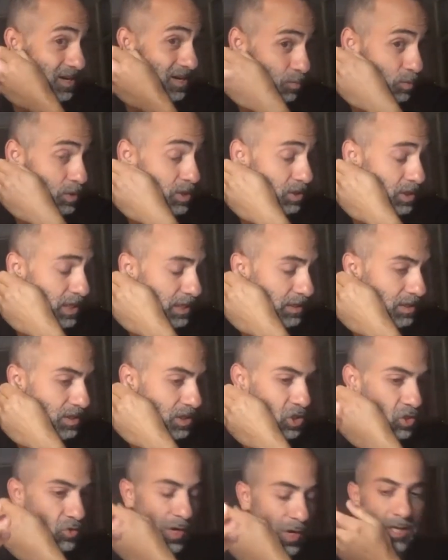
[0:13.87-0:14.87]
And when you get to the
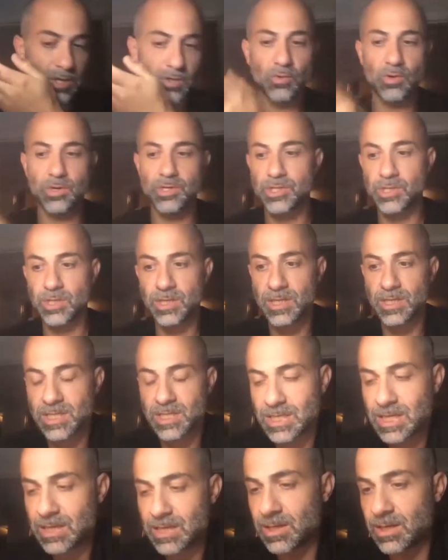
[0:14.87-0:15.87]
strength course, you're going to
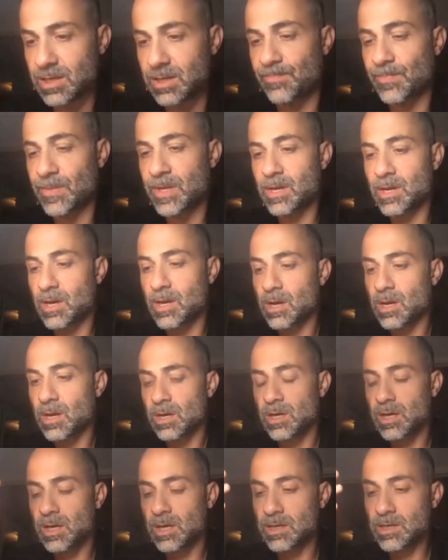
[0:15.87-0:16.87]
see that,
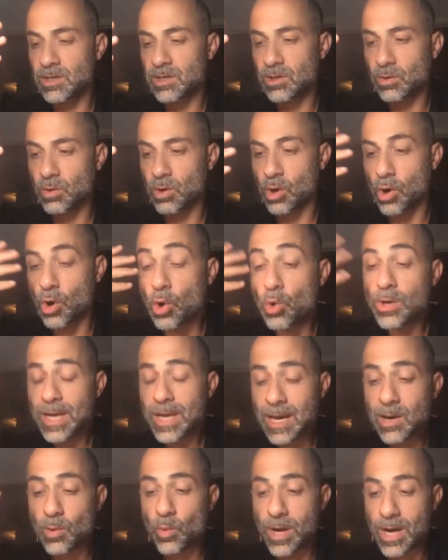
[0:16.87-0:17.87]
oh
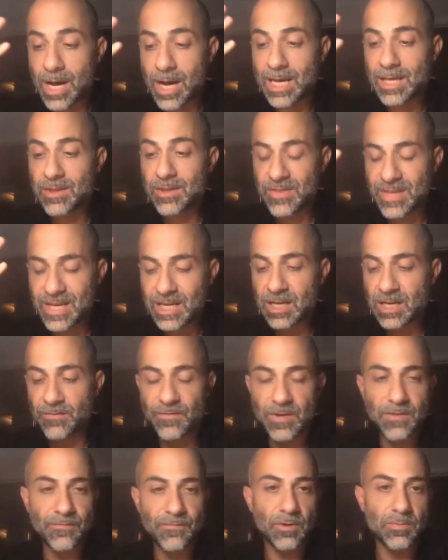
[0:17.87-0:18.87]
yeah, when I think of
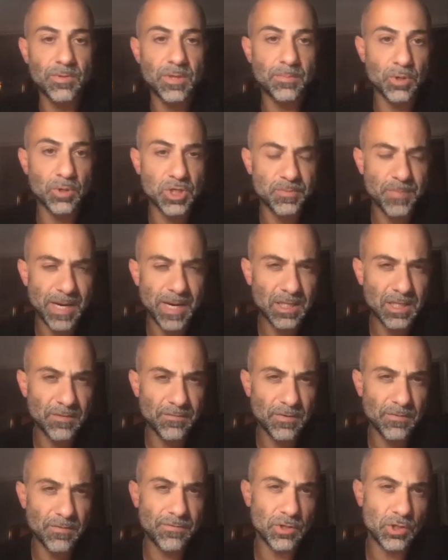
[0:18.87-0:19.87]
it from the perspective
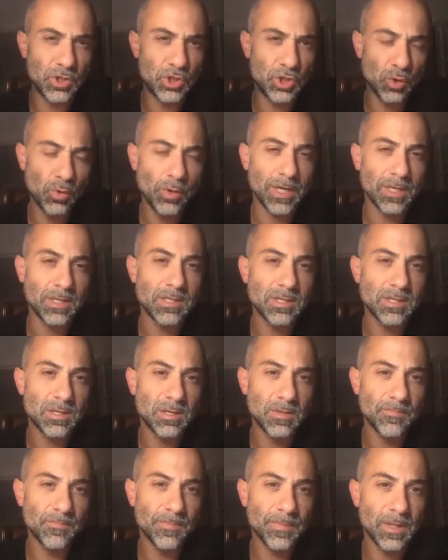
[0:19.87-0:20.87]
of the joint,
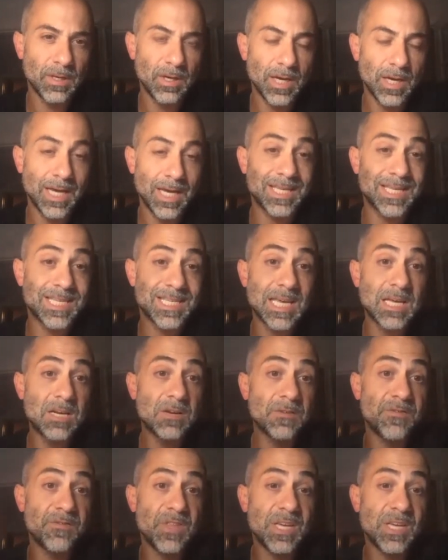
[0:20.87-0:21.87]
instead
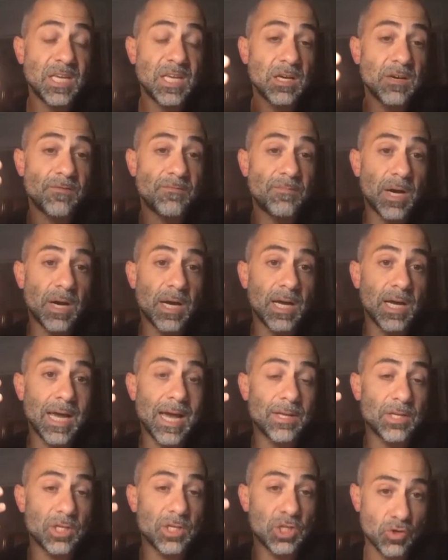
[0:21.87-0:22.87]
of thinking of my
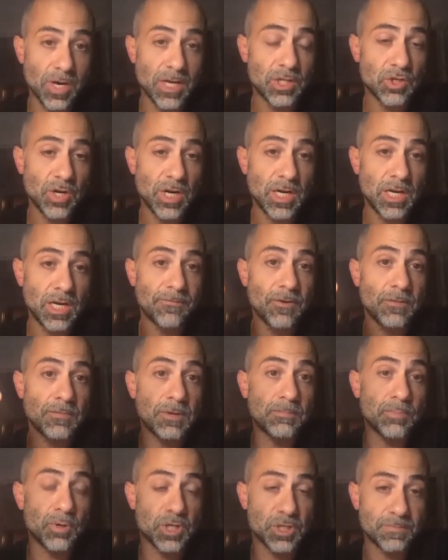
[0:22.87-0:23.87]
strength training from
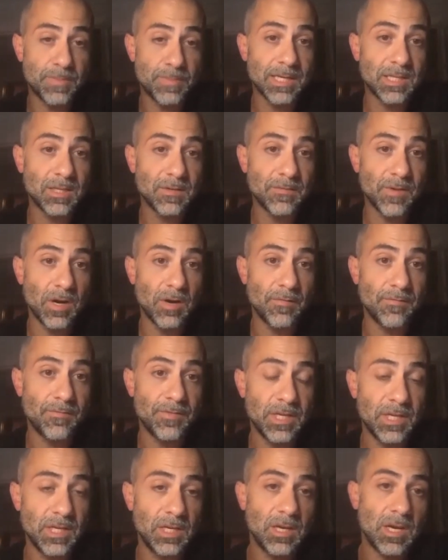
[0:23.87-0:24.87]
the perspective of
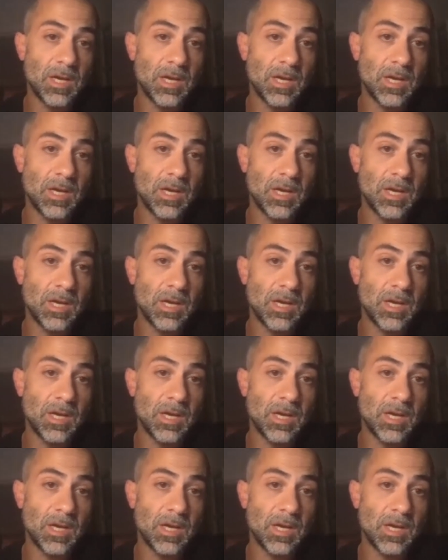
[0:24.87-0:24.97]
the